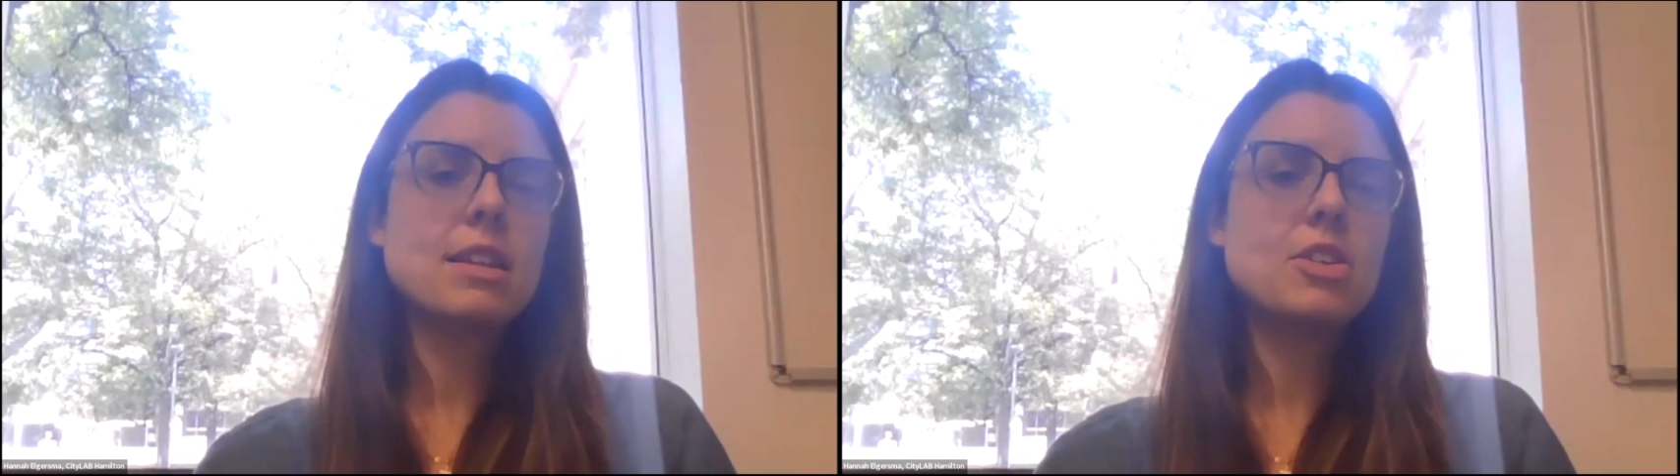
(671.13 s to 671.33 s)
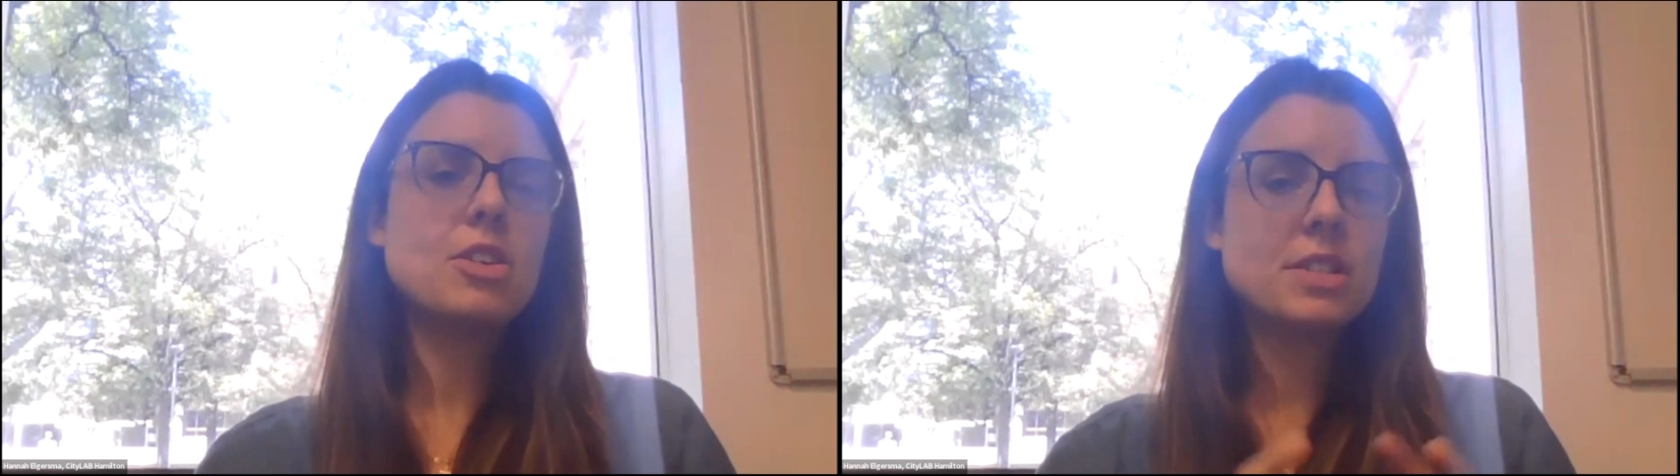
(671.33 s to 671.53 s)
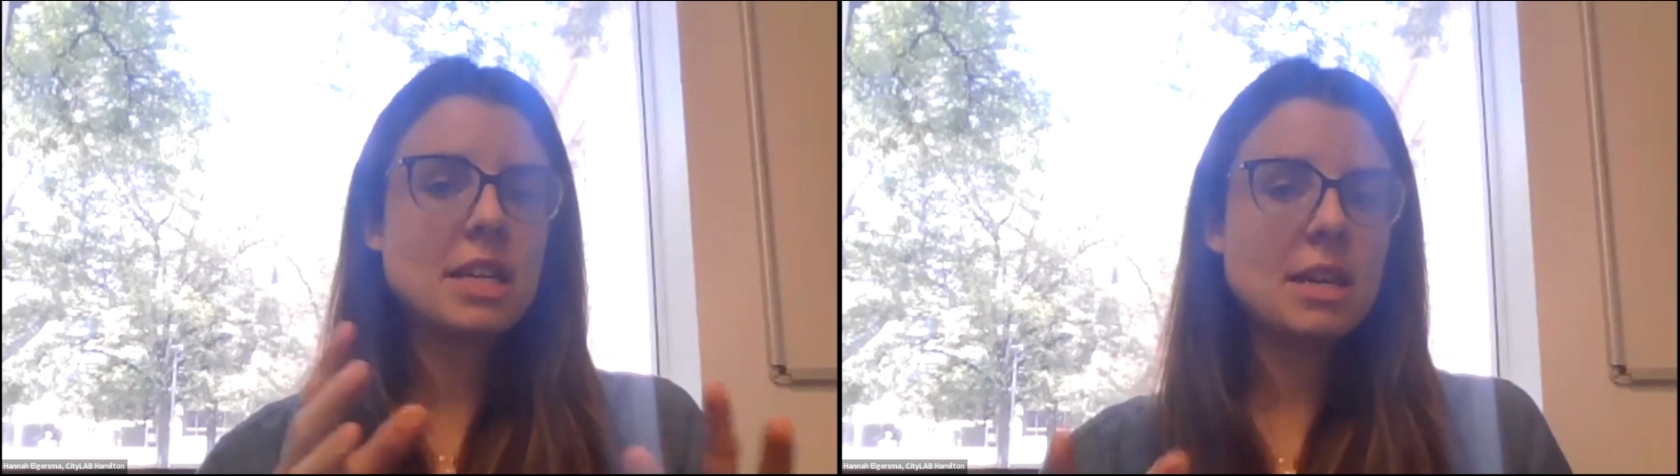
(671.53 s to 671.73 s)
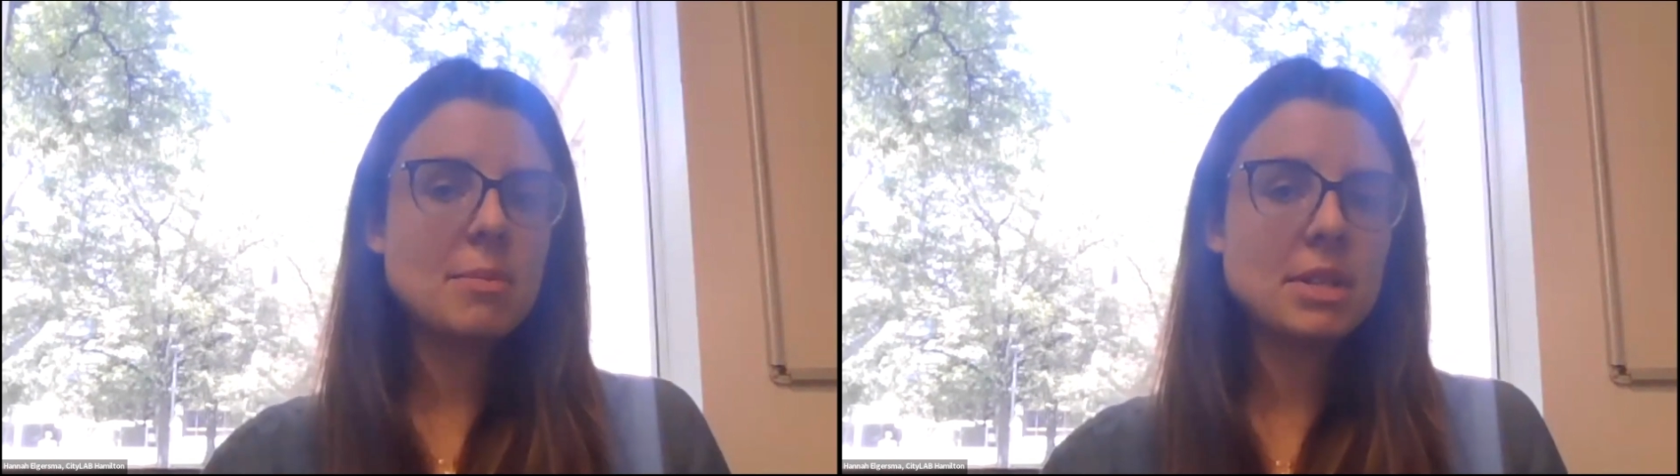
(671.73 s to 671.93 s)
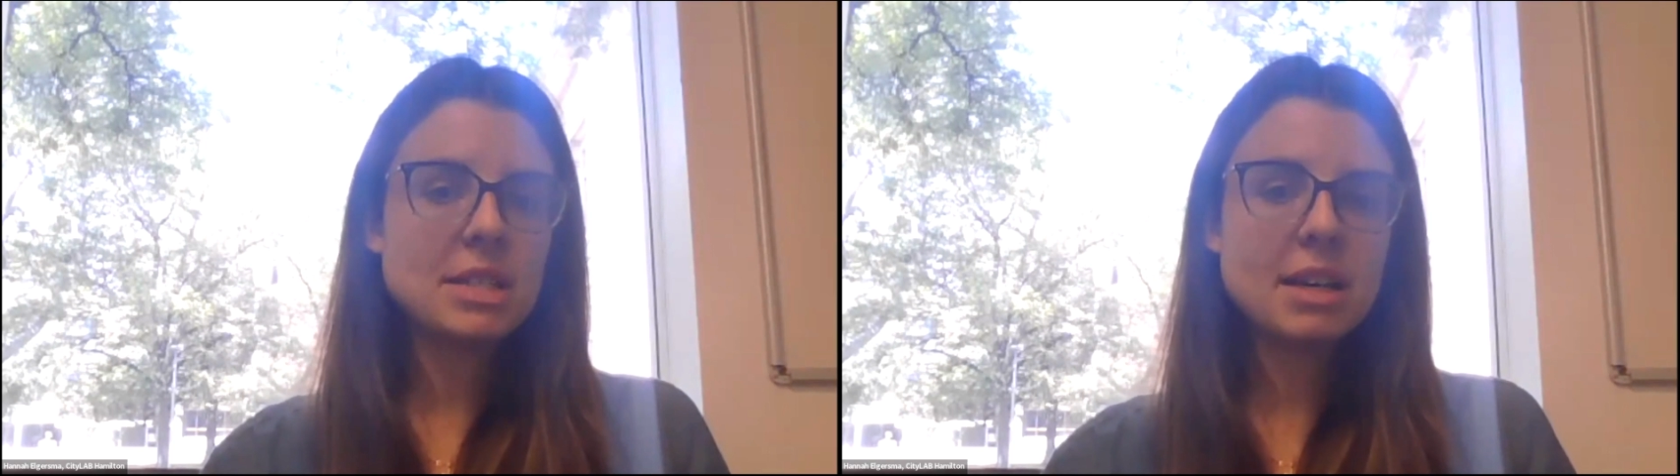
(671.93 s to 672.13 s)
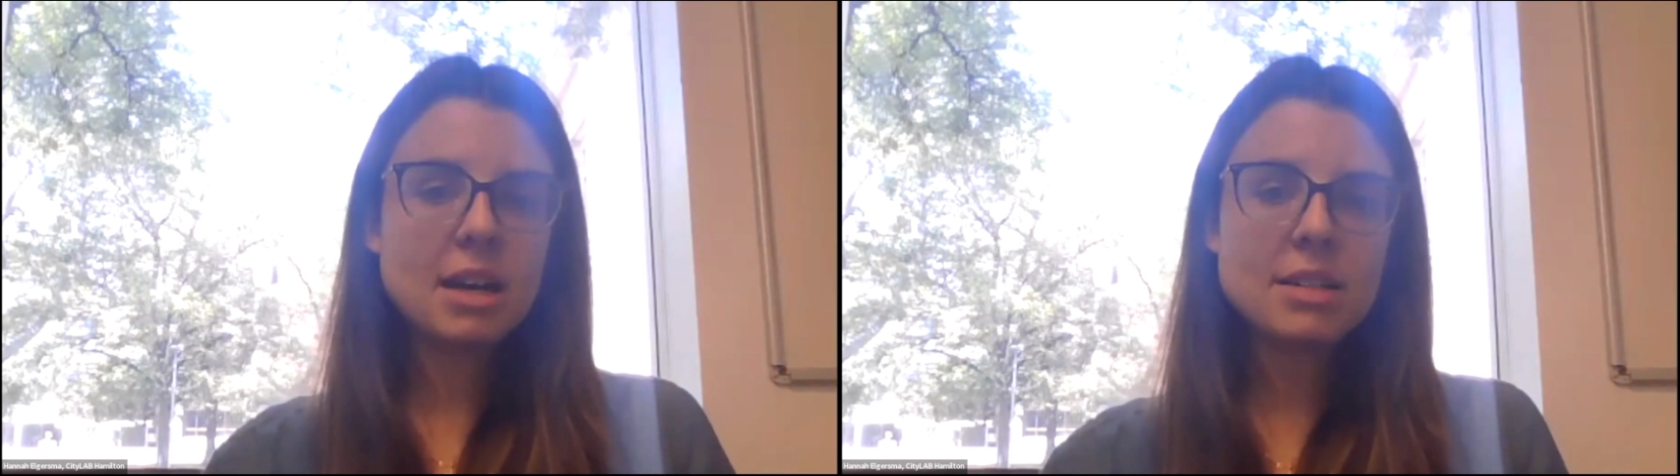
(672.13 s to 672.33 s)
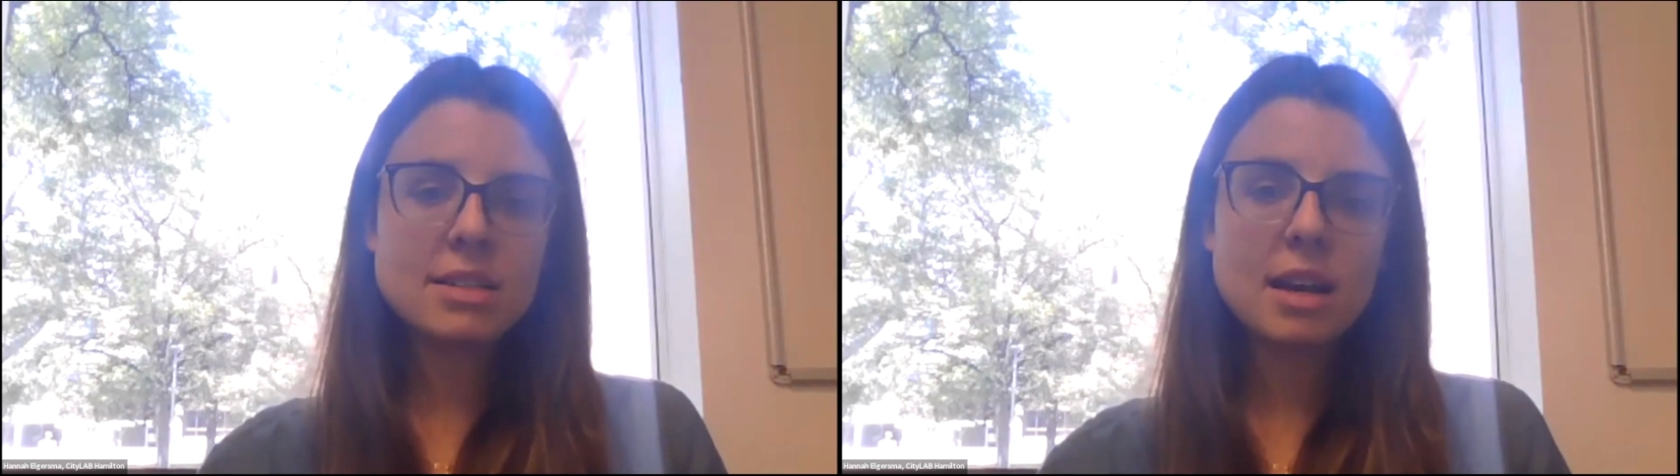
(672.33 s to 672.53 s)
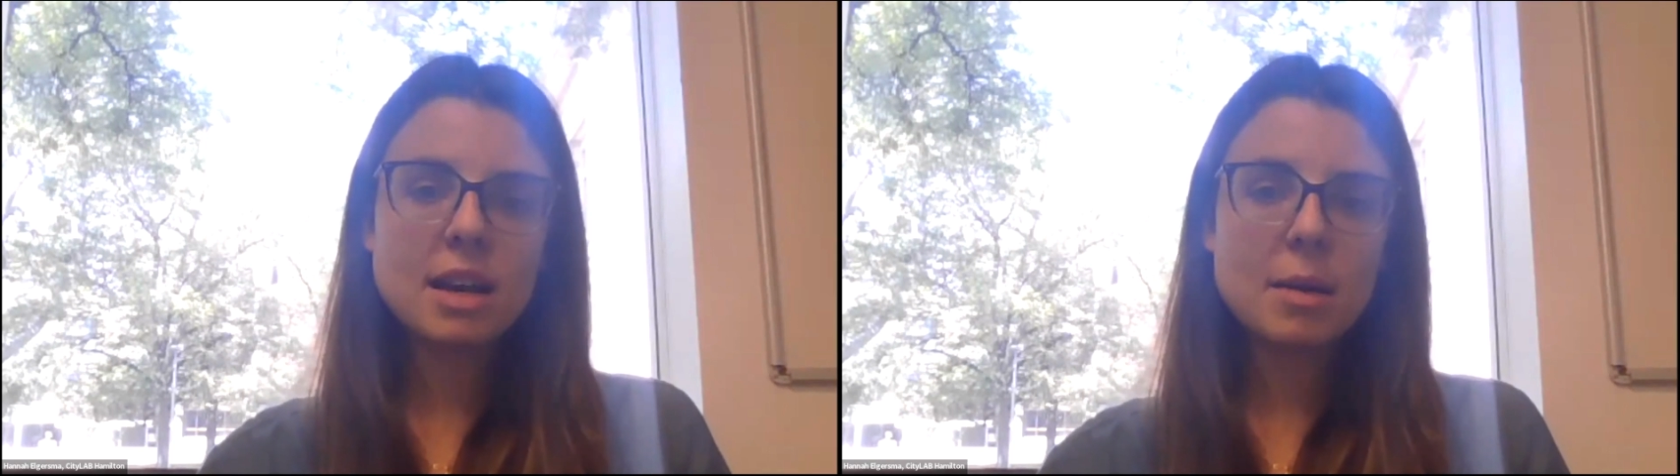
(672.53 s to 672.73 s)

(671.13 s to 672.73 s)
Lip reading: your team does